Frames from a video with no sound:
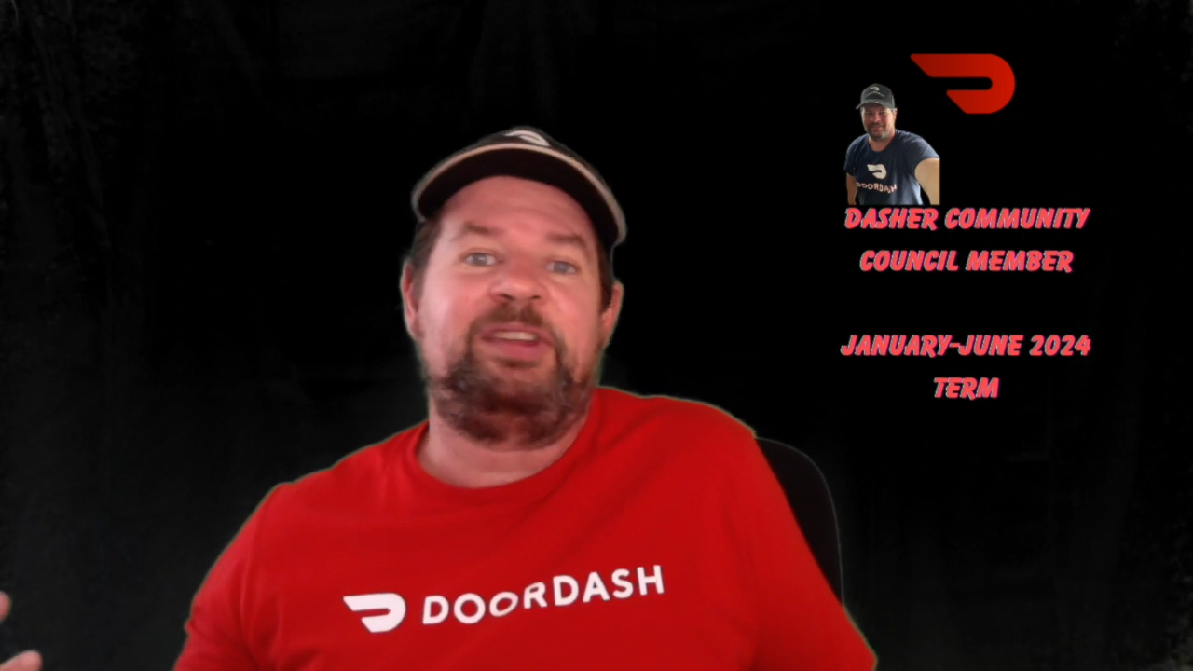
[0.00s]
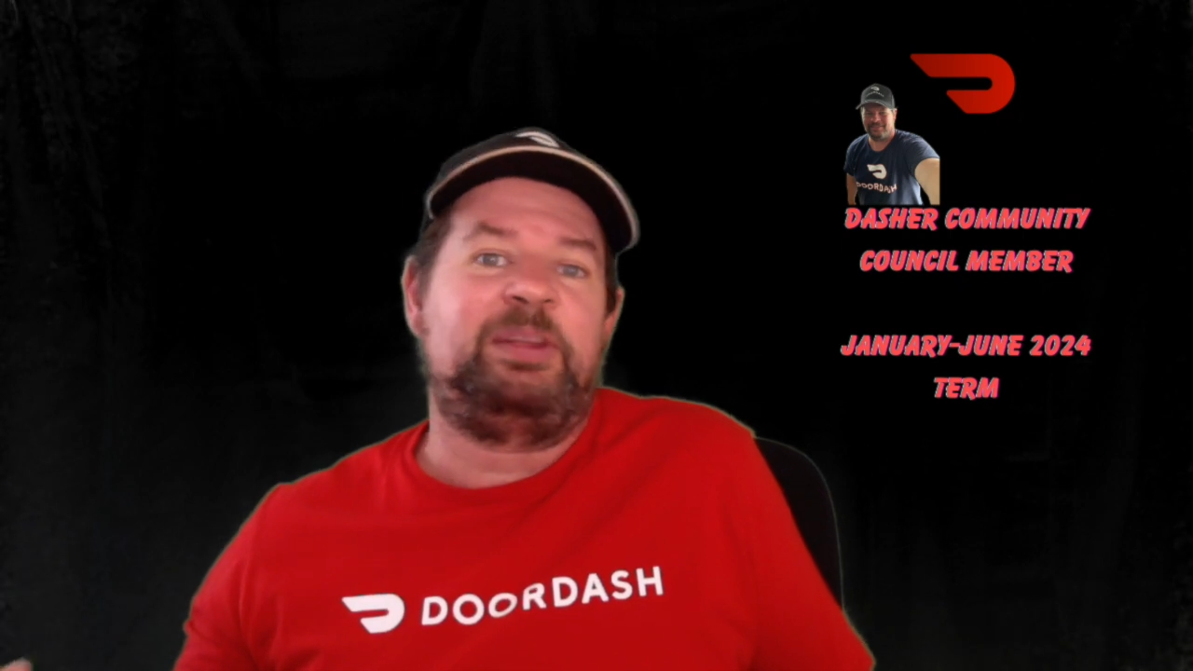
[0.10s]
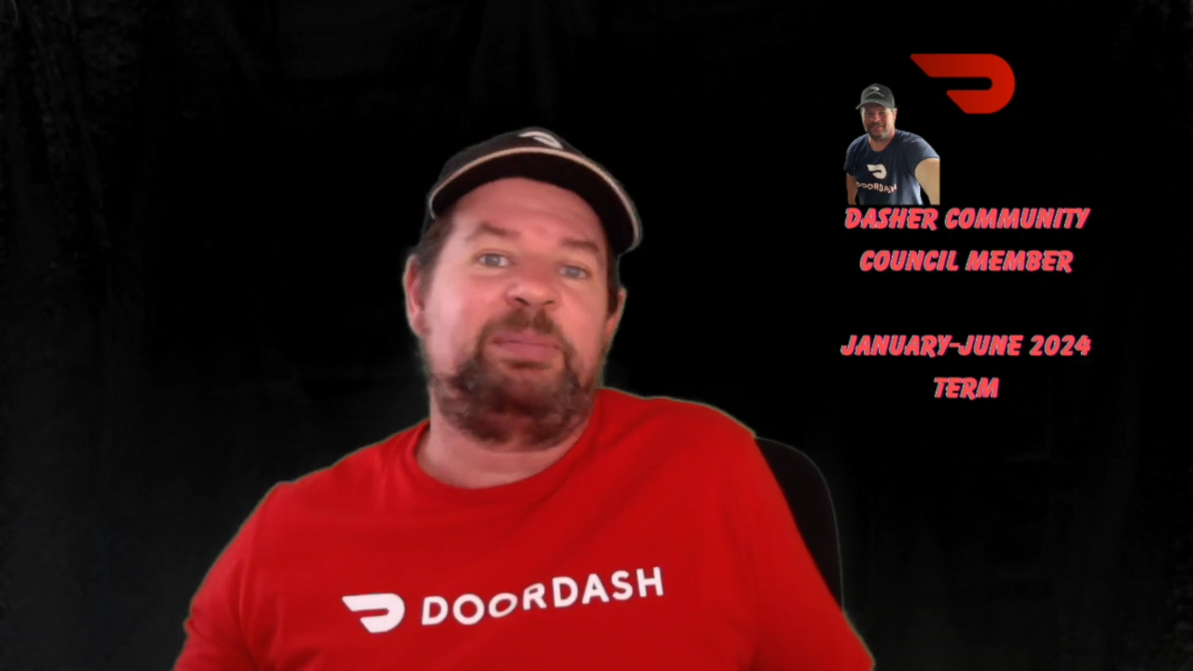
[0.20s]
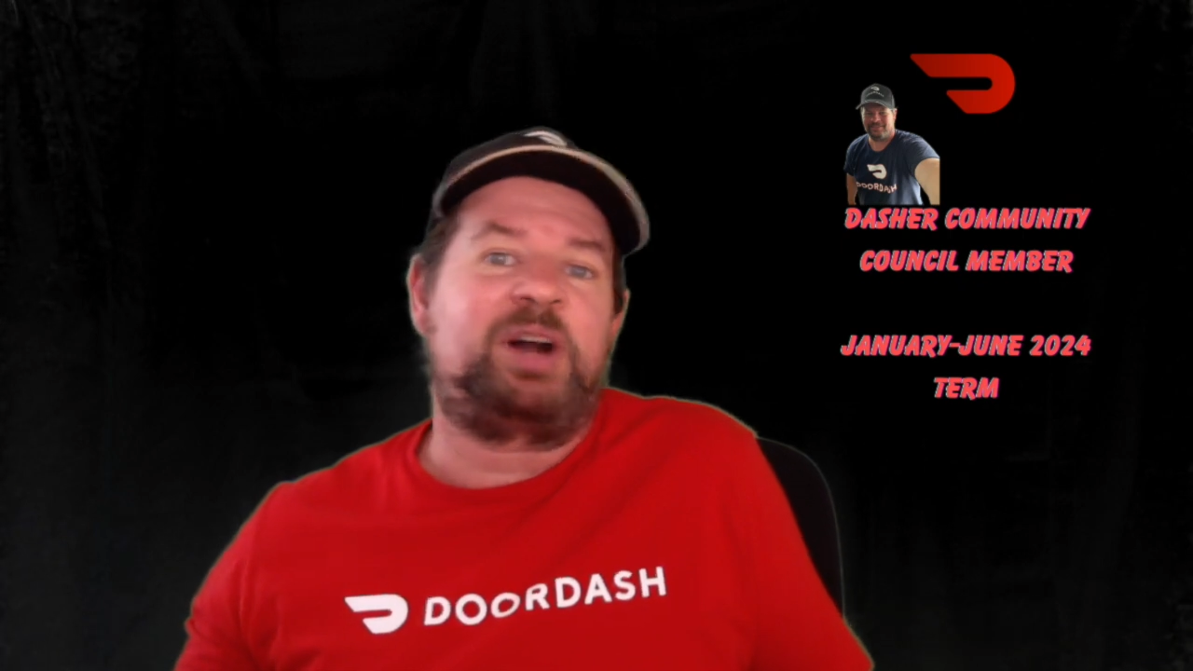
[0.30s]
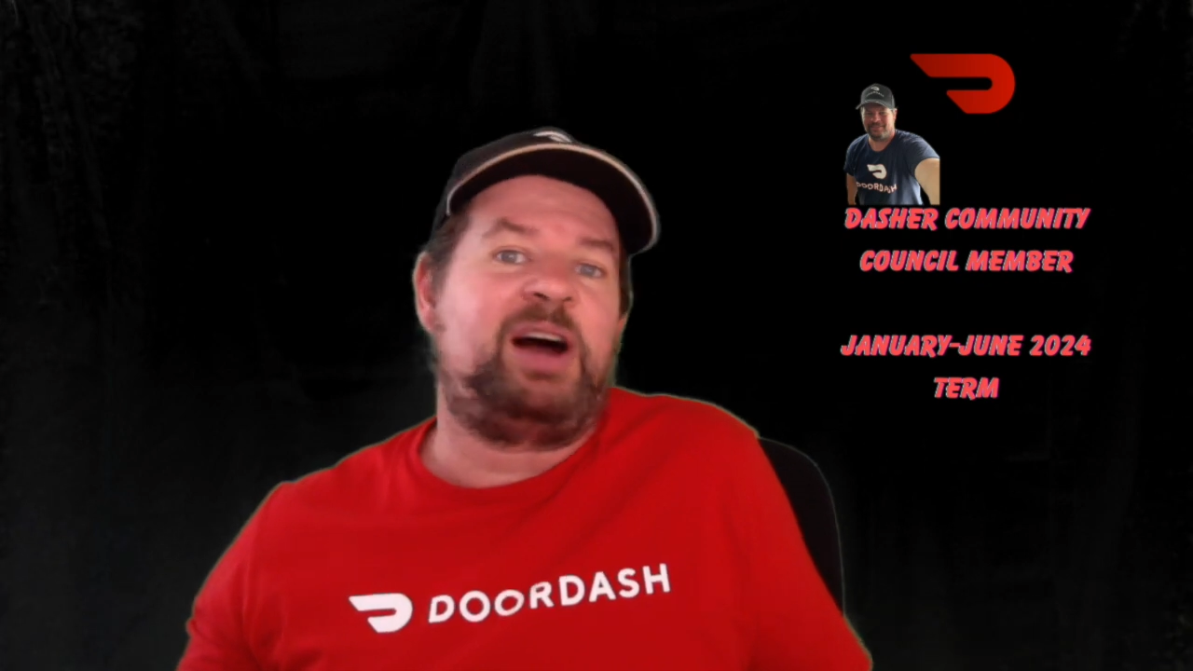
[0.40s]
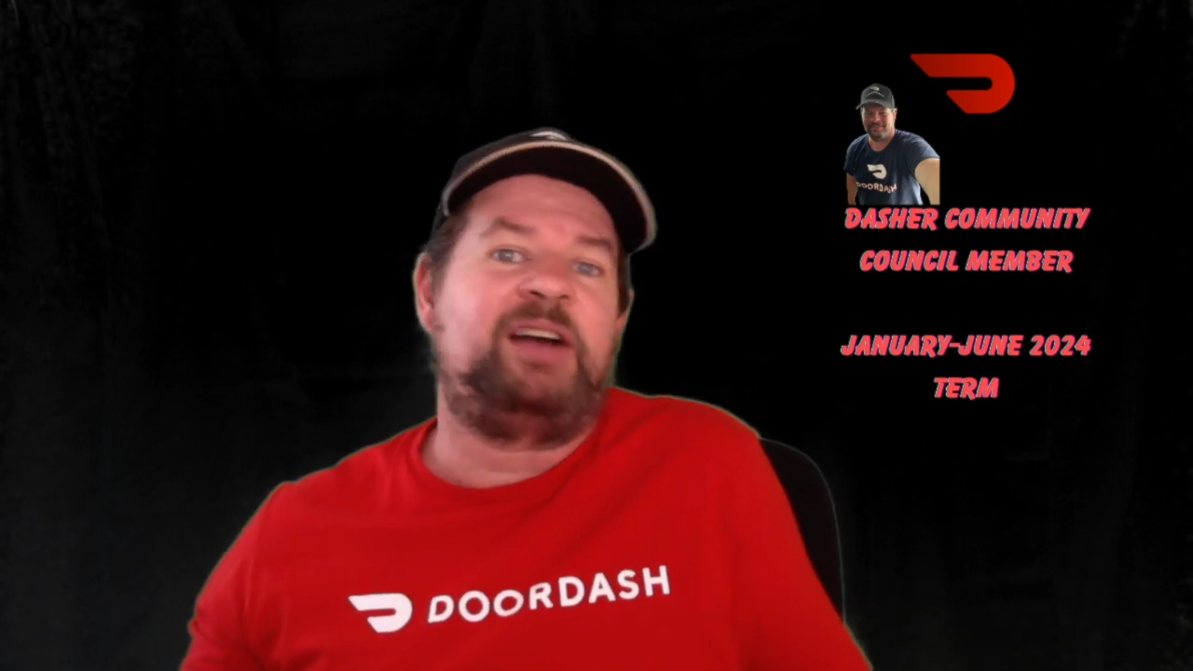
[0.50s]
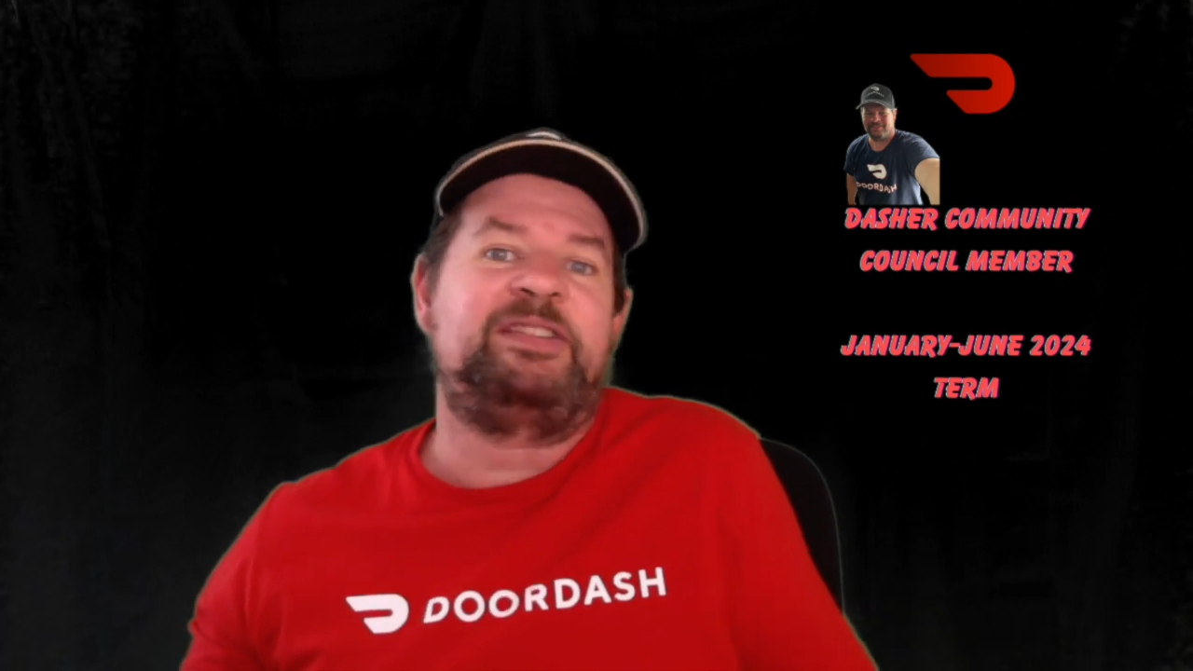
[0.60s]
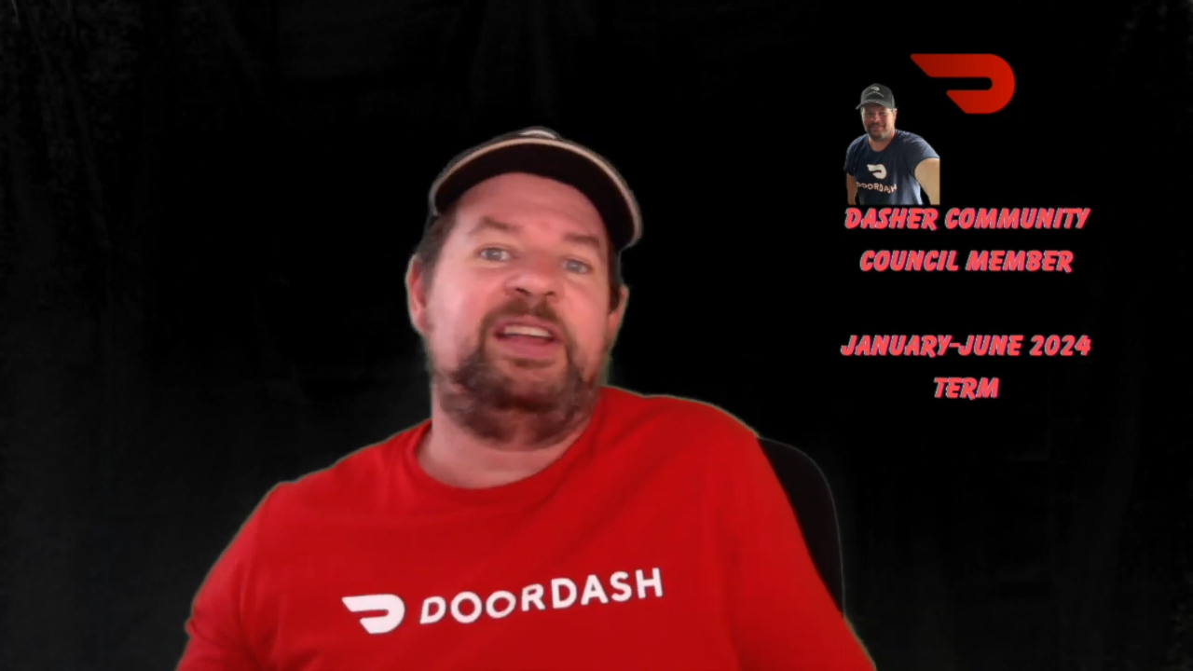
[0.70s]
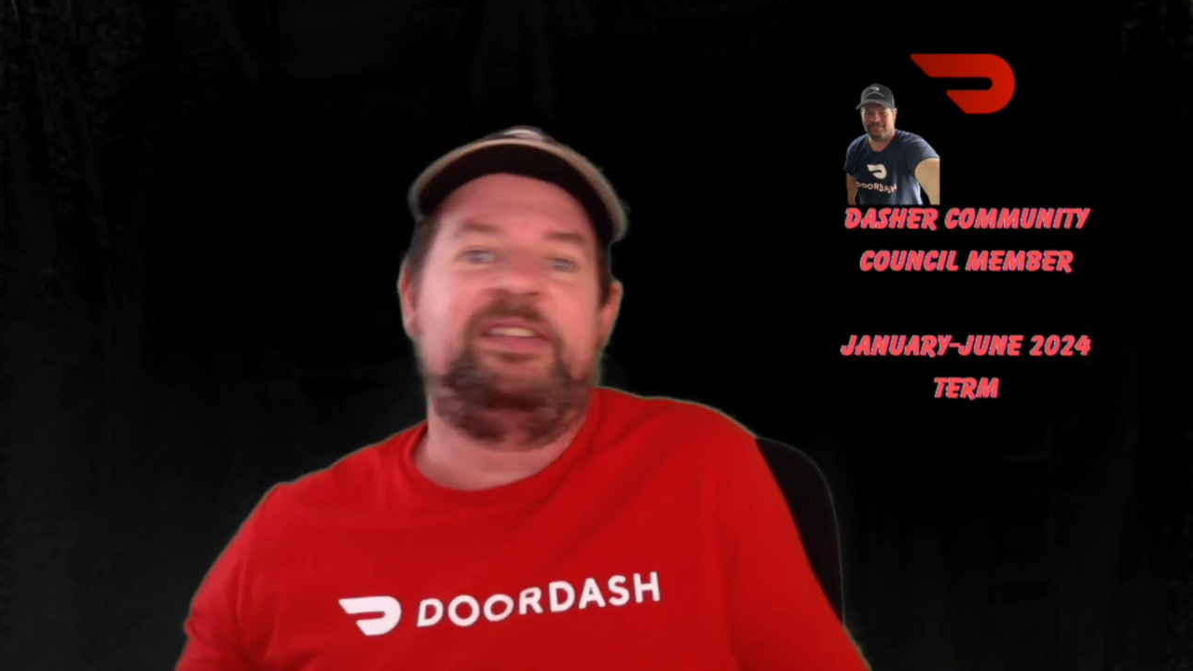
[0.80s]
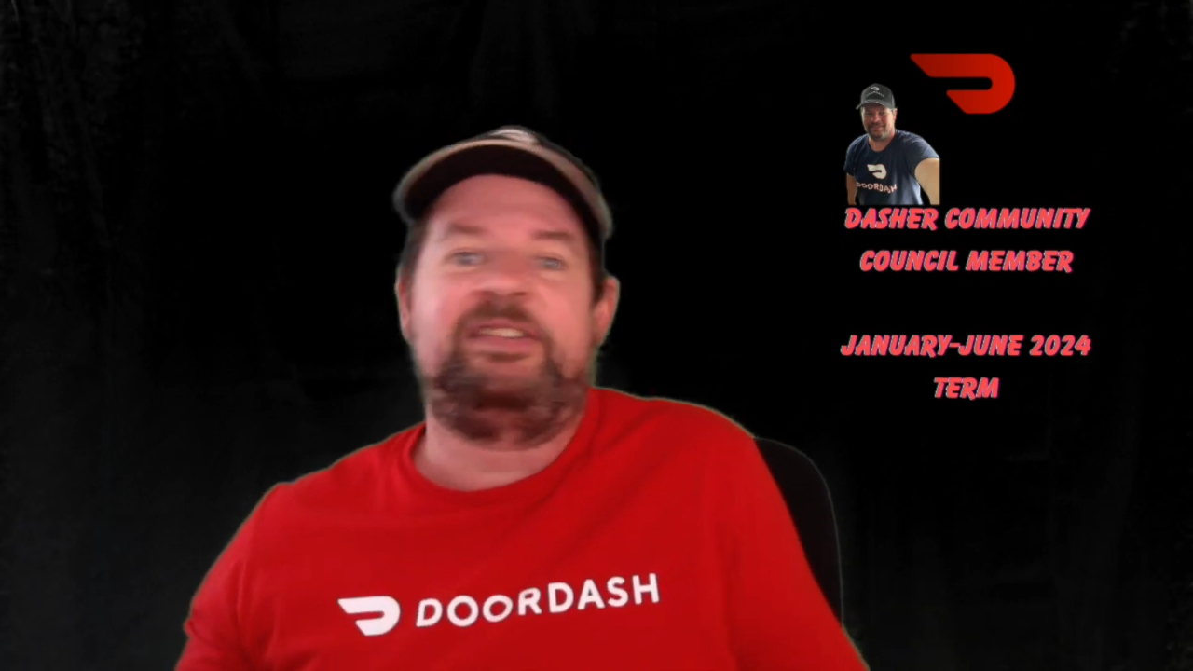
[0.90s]
to the
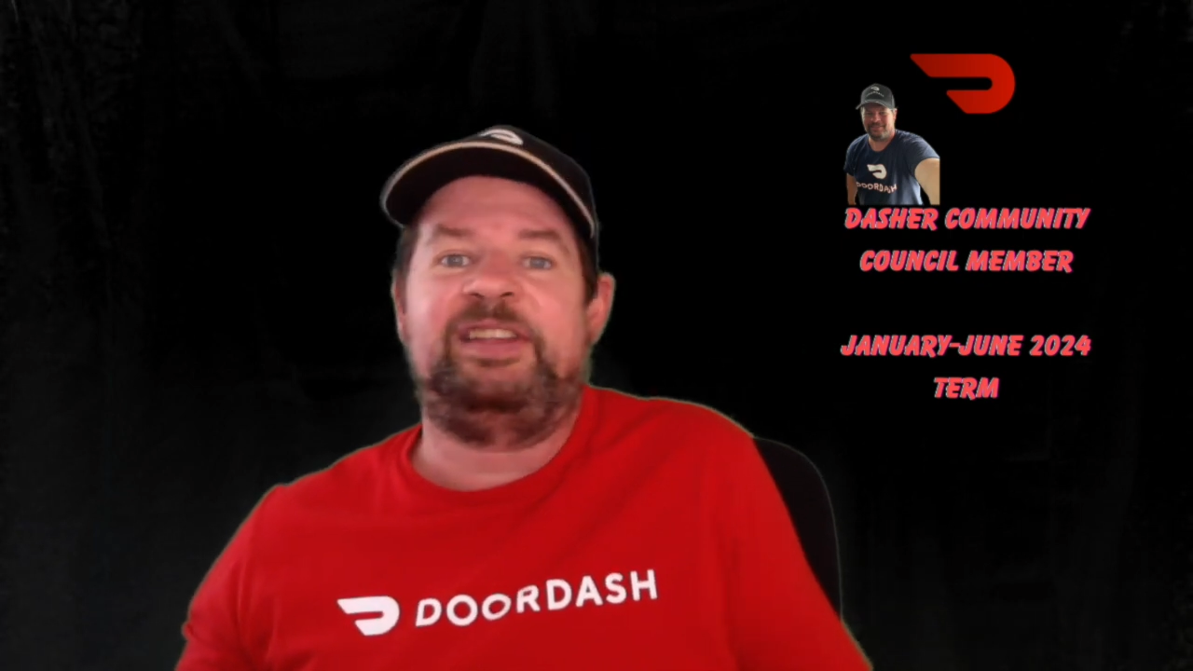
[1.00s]
process